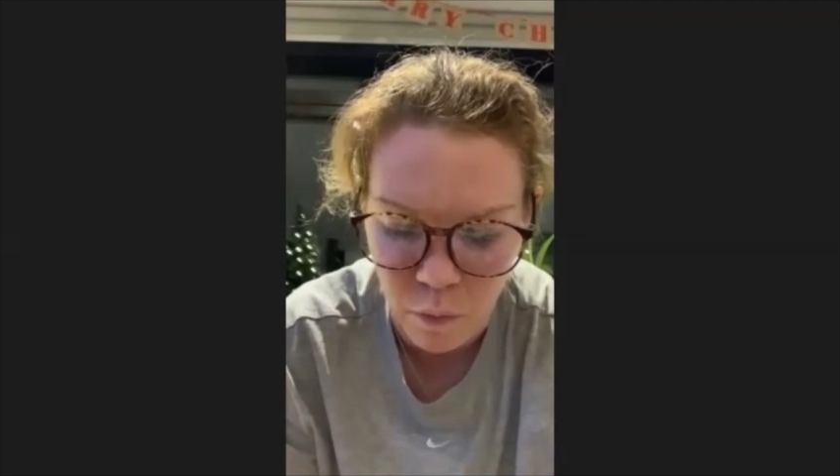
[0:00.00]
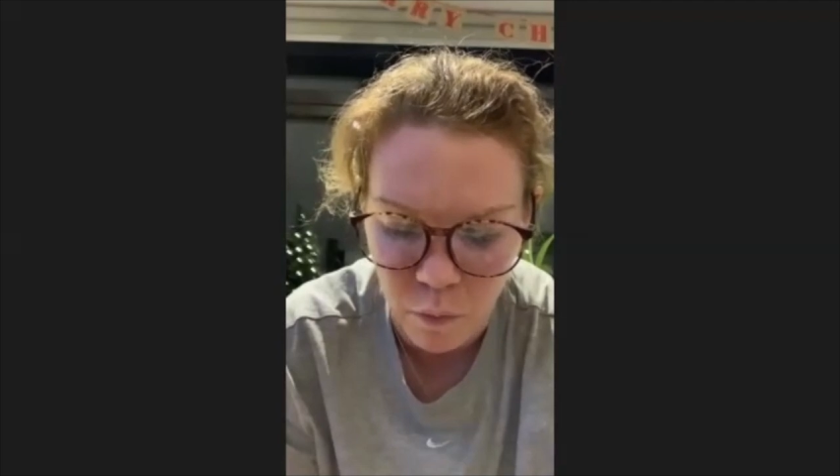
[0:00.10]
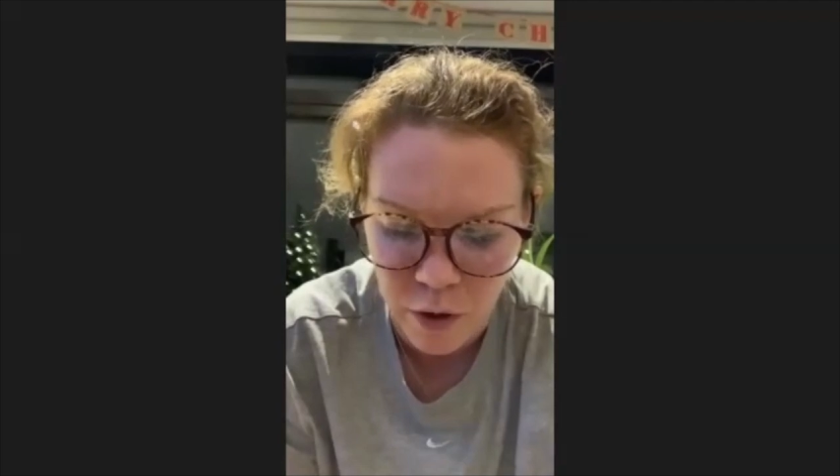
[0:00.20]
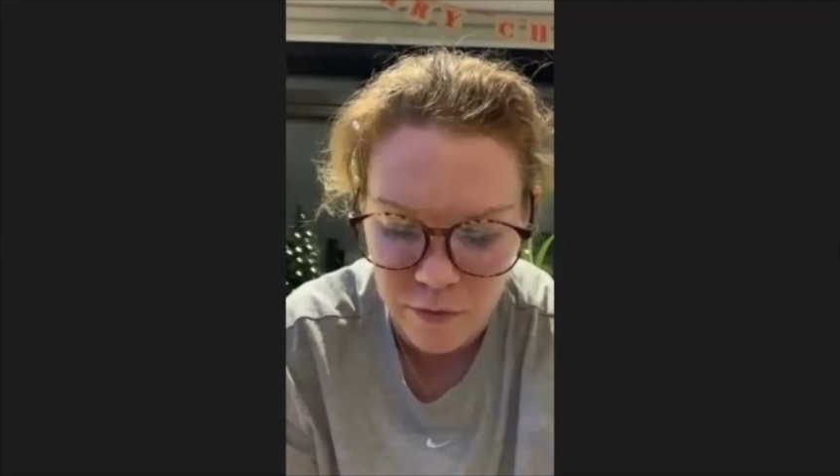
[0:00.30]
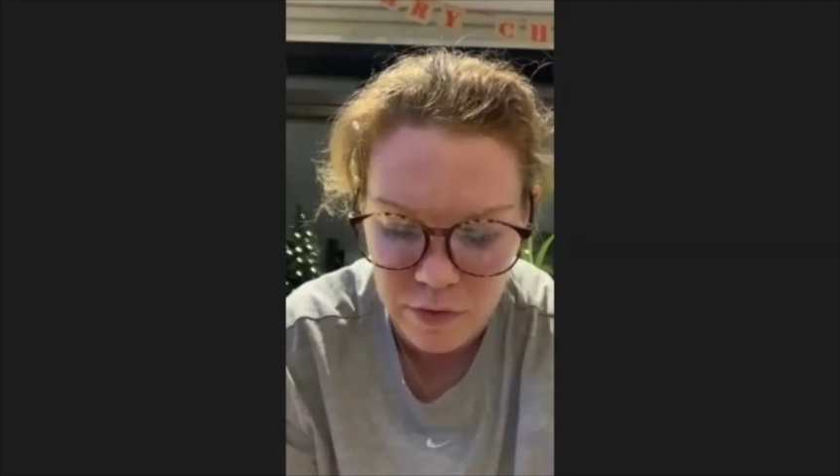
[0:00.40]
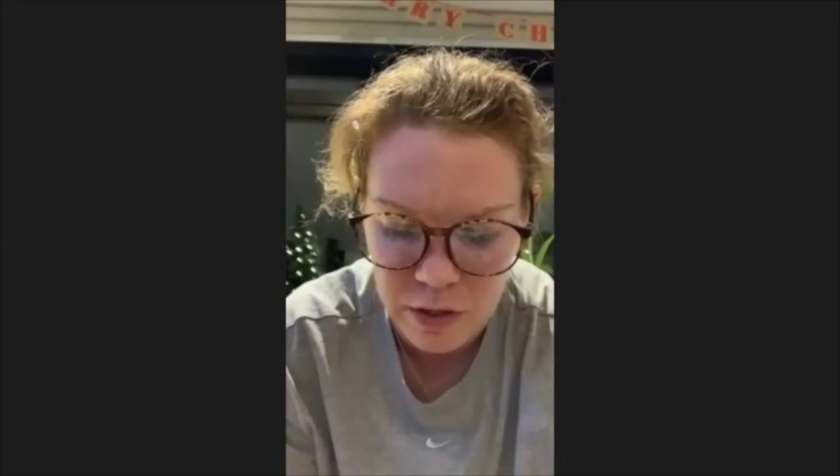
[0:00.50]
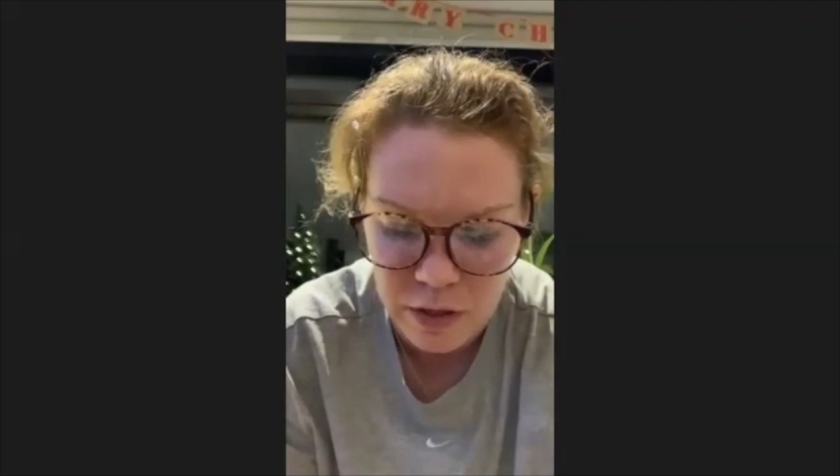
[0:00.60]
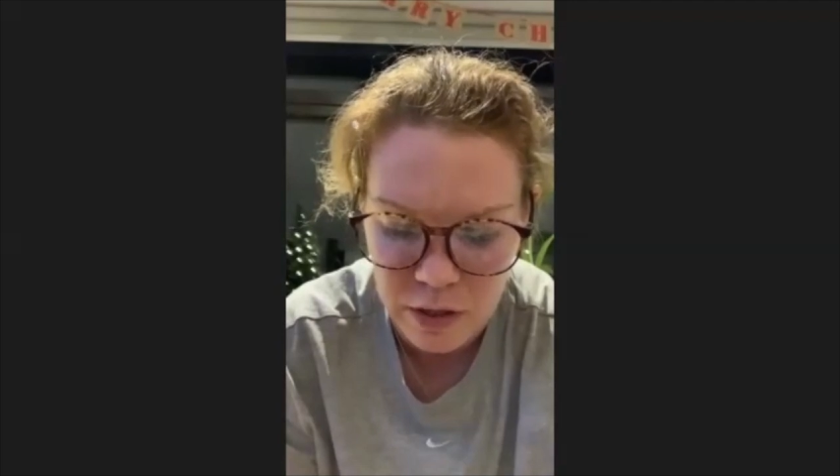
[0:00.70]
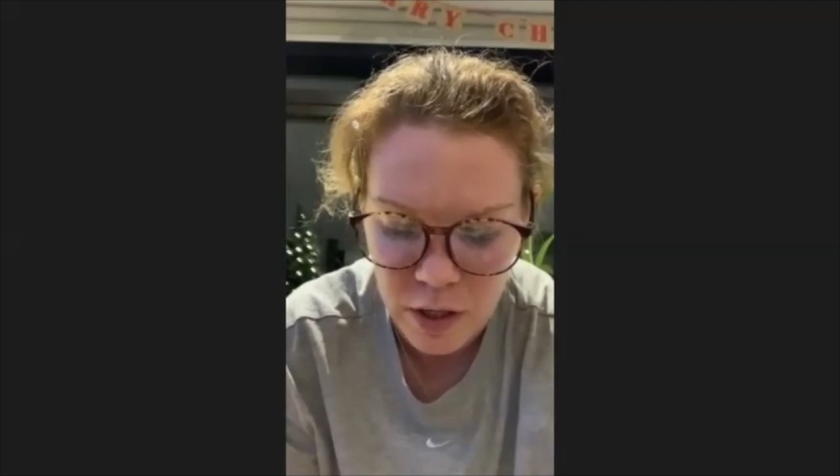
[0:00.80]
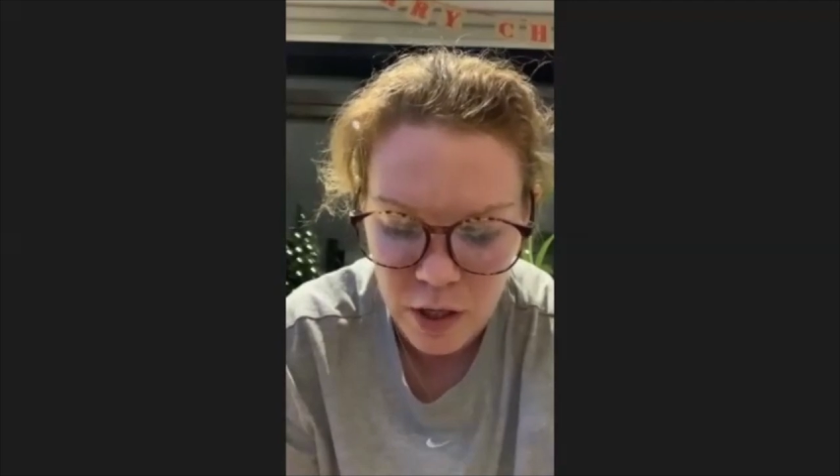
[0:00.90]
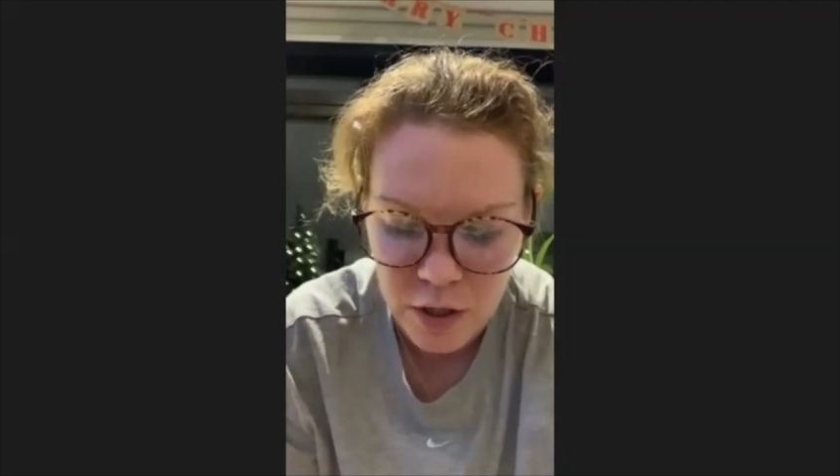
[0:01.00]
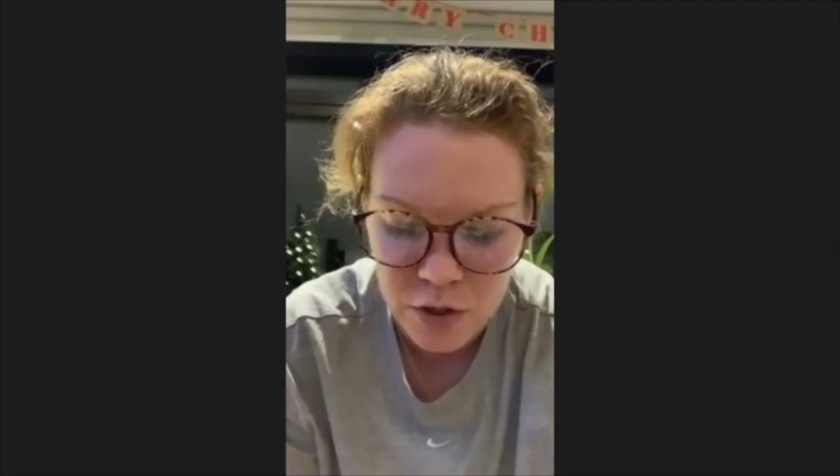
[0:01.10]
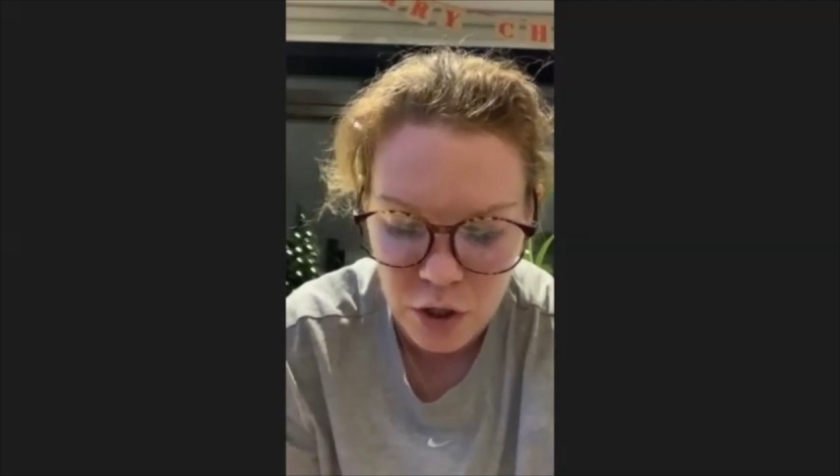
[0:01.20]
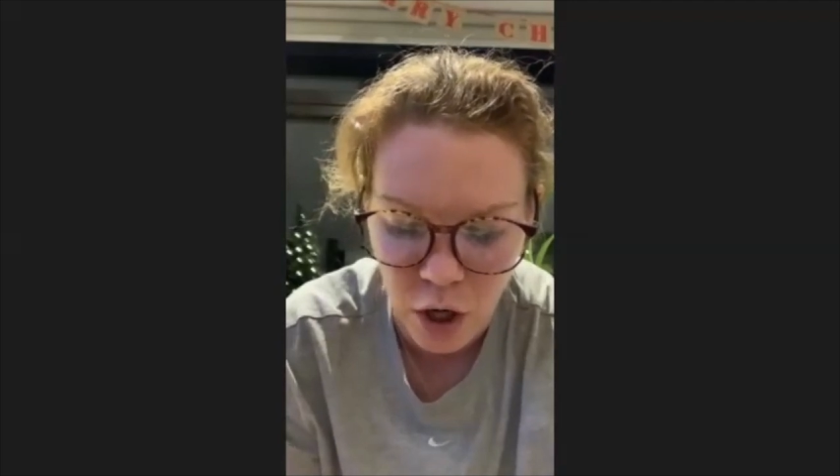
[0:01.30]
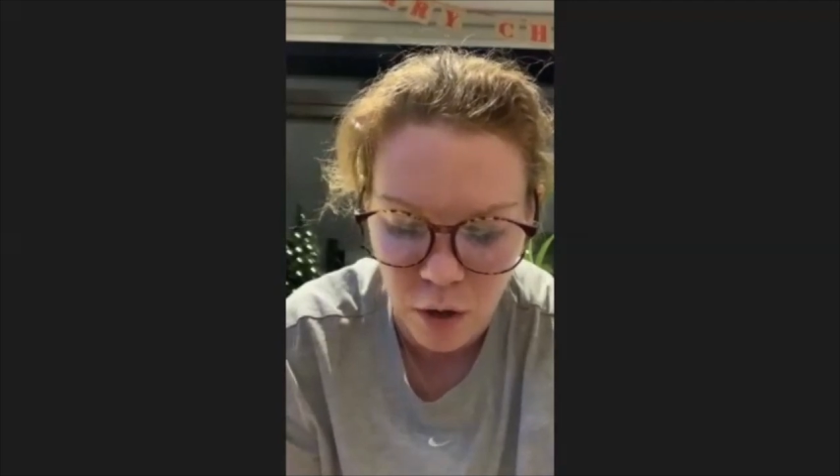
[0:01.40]
one of the
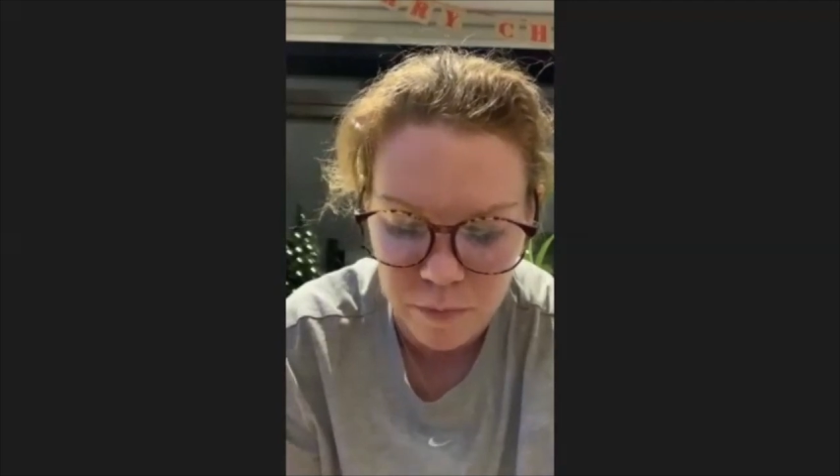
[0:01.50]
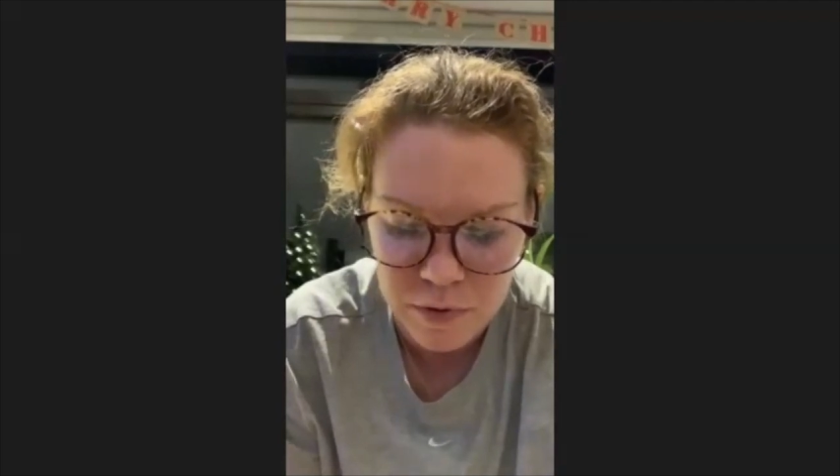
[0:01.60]
top